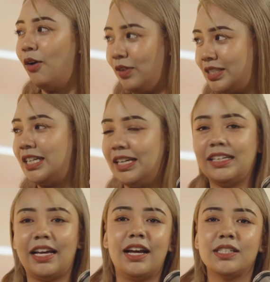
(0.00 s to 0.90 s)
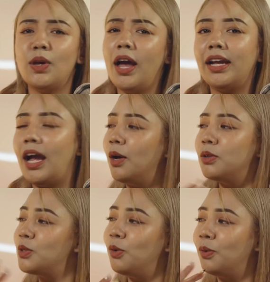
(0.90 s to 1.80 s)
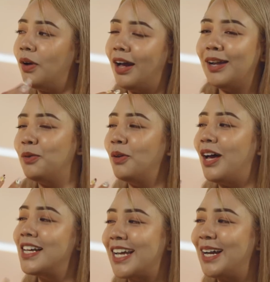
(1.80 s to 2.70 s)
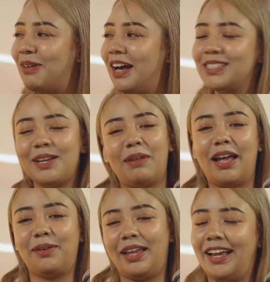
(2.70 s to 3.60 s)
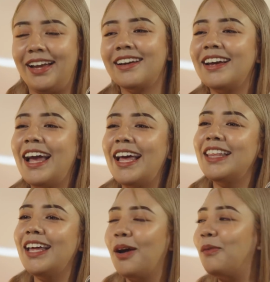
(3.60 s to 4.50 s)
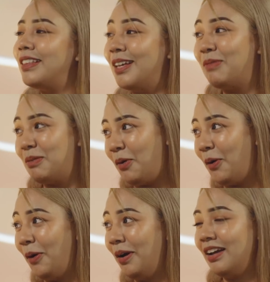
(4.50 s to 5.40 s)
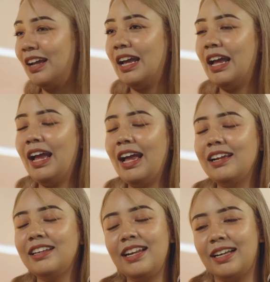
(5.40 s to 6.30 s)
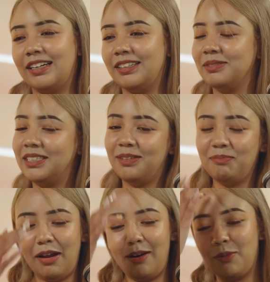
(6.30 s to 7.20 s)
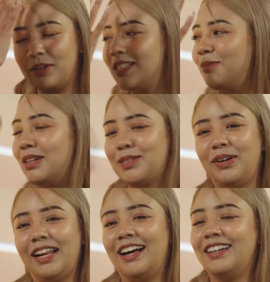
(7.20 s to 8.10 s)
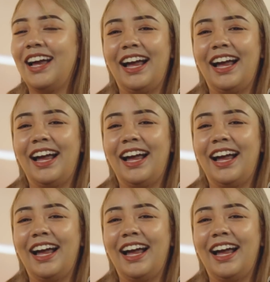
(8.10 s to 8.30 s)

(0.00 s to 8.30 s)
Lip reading: obviously, yeah. So I also I don't know how to ask kind ma. So I'm like okay, and then I waited a bit more, and then the parent who was sick passed away lah. Then